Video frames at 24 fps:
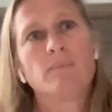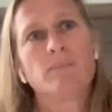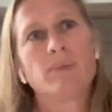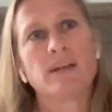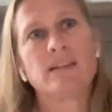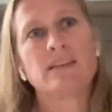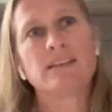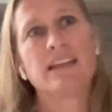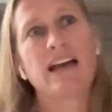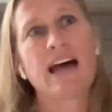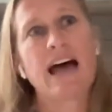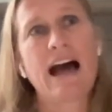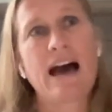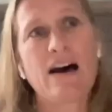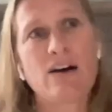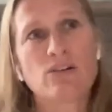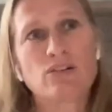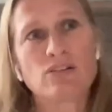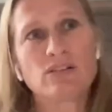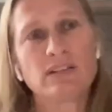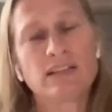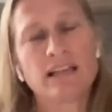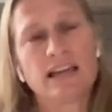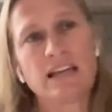But the
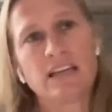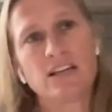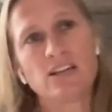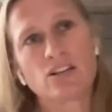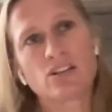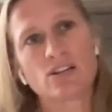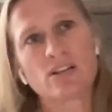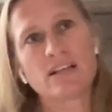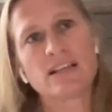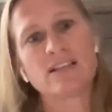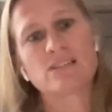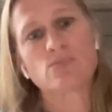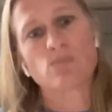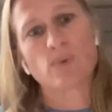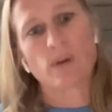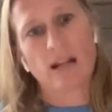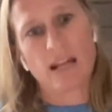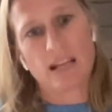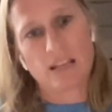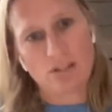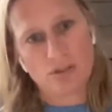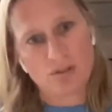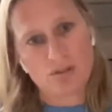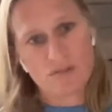outer layer is
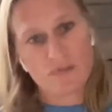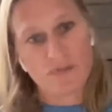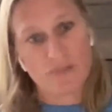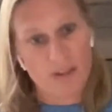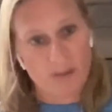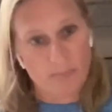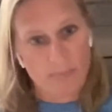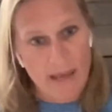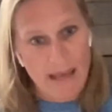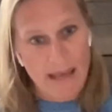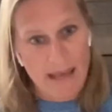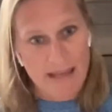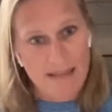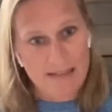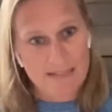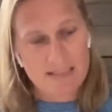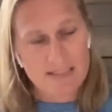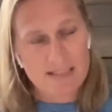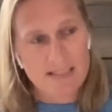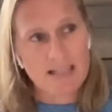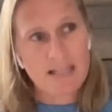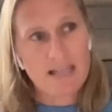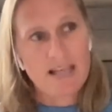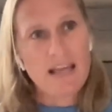what I use for the
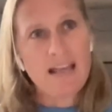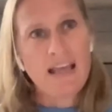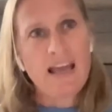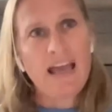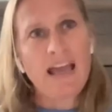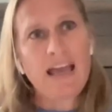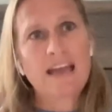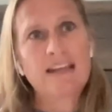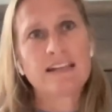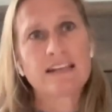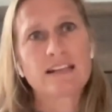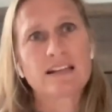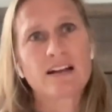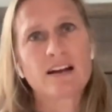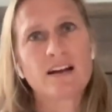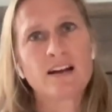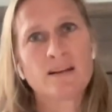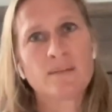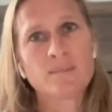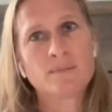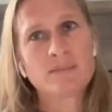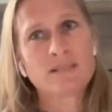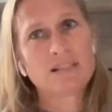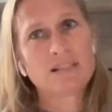bags. And it
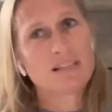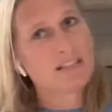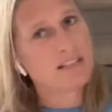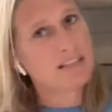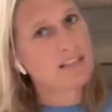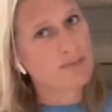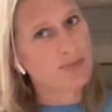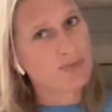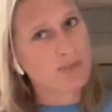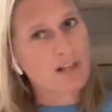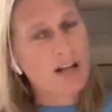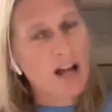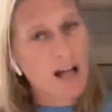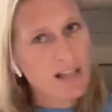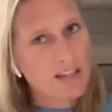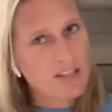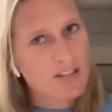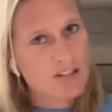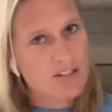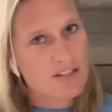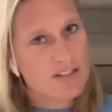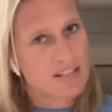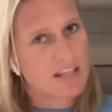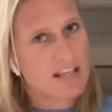comes in different
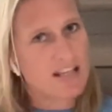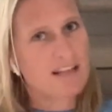colors.